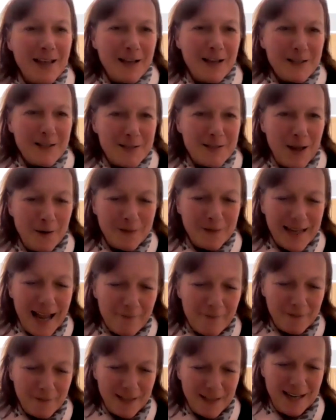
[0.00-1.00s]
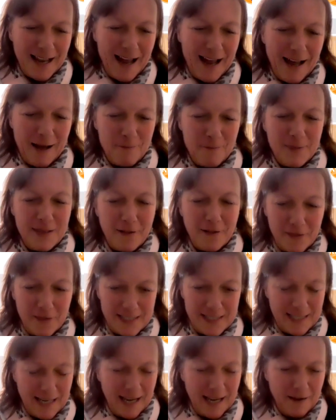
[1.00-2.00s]
So Gavin, lovely
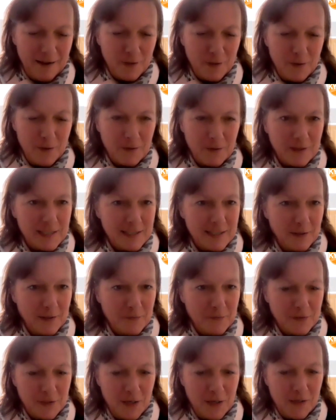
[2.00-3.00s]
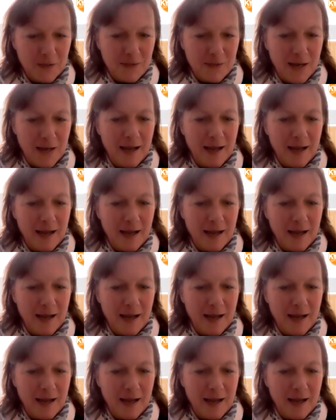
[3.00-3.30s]
to have you along this afternoon.